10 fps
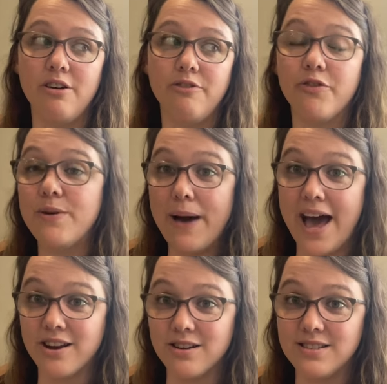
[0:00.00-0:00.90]
free
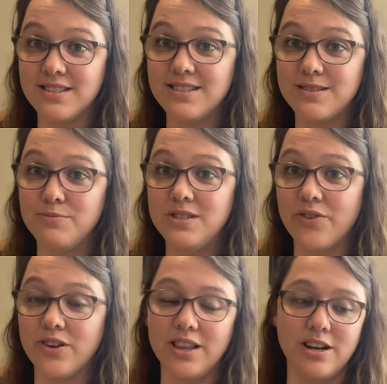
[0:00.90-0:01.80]
patterns, some
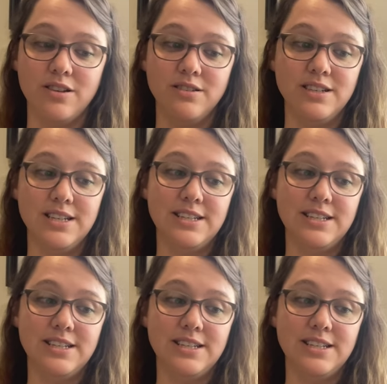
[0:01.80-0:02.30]
different little